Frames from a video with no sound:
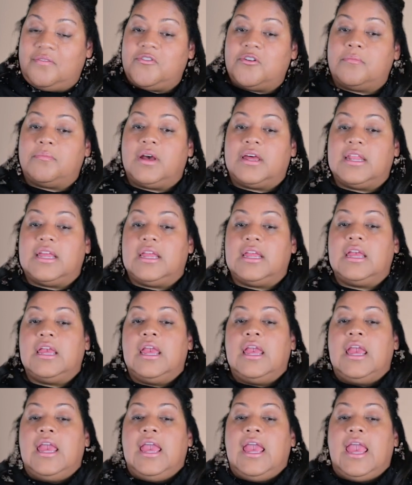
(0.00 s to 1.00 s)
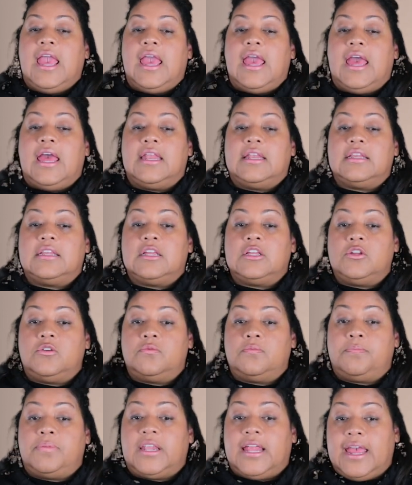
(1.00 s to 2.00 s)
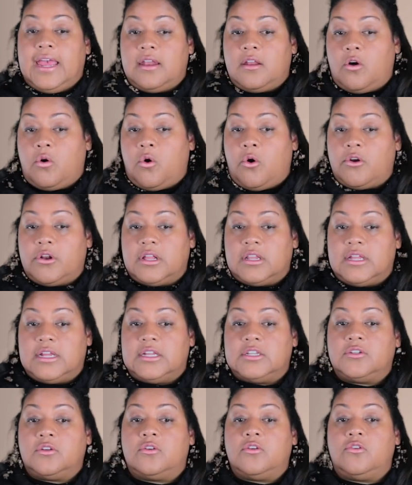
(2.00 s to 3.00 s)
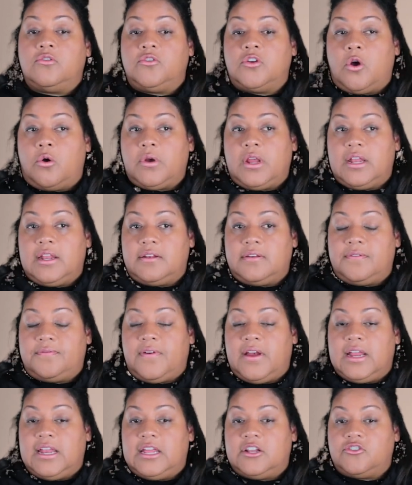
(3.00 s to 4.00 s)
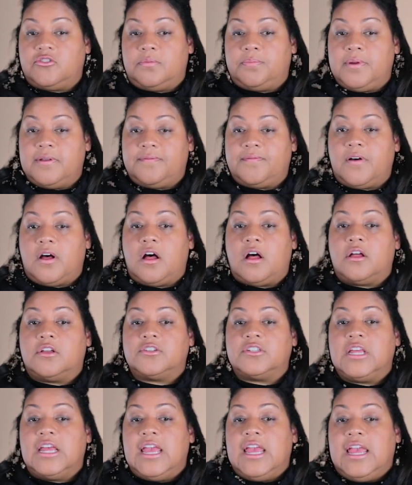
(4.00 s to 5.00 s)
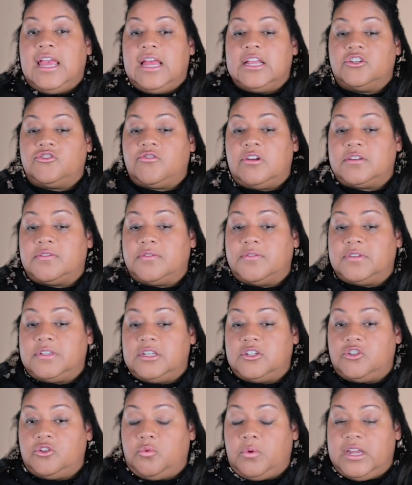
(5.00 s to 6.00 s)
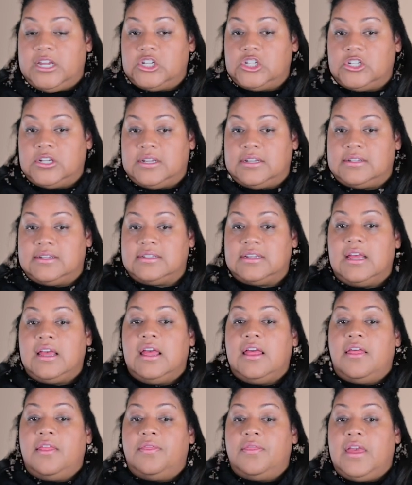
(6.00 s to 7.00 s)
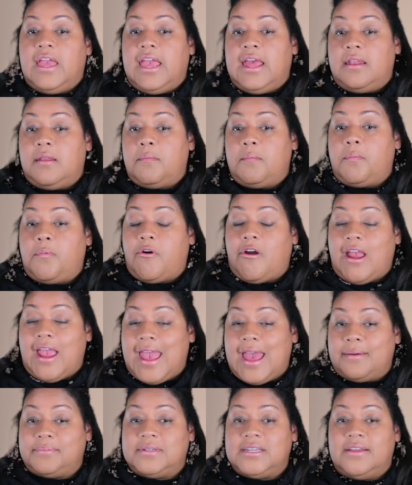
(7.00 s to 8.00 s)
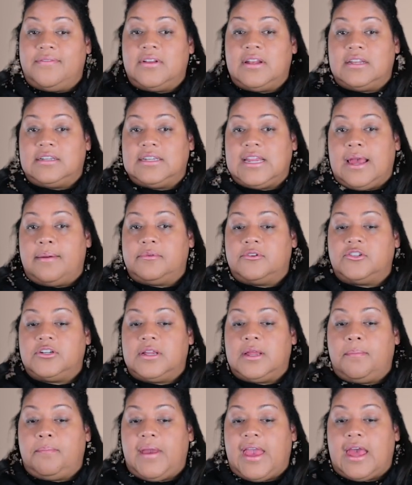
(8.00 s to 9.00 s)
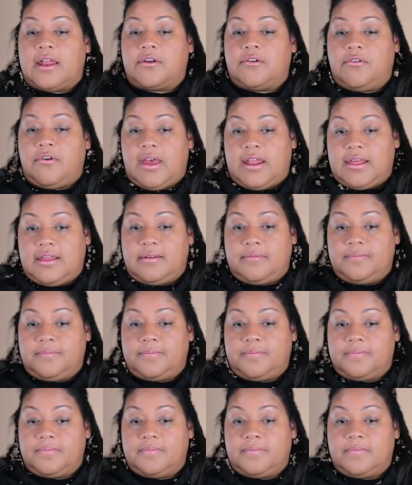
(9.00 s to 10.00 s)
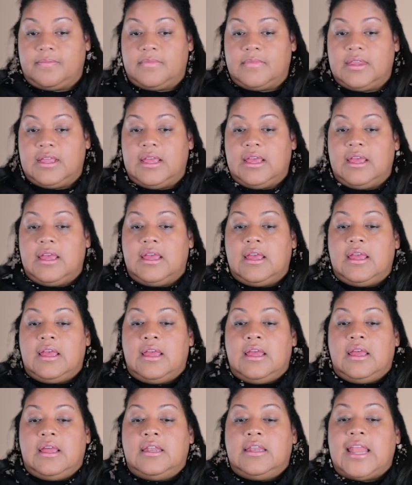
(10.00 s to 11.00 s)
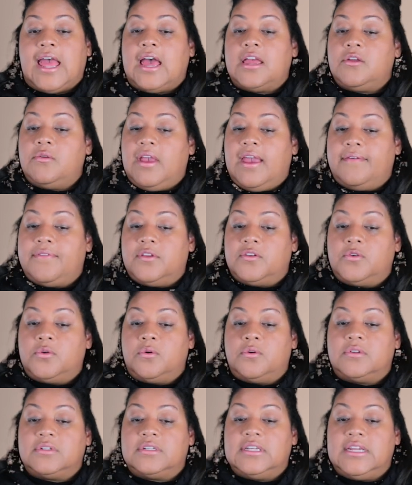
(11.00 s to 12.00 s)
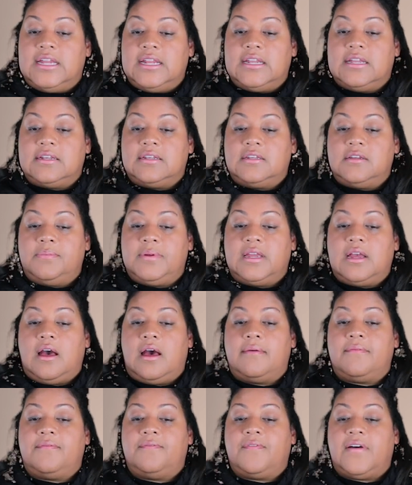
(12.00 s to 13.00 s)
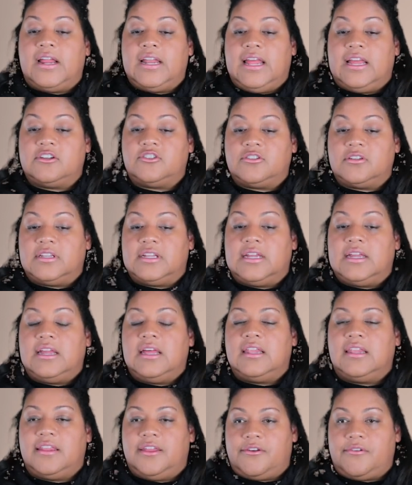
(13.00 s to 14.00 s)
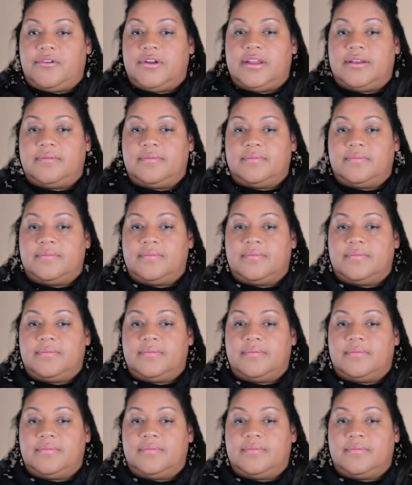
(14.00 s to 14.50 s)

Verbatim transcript: of your money and you plan accordingly so you don't get into financial pitfalls and stressful situations and perhaps even establishing bad credit. Now you have the tools needed to become financially literate.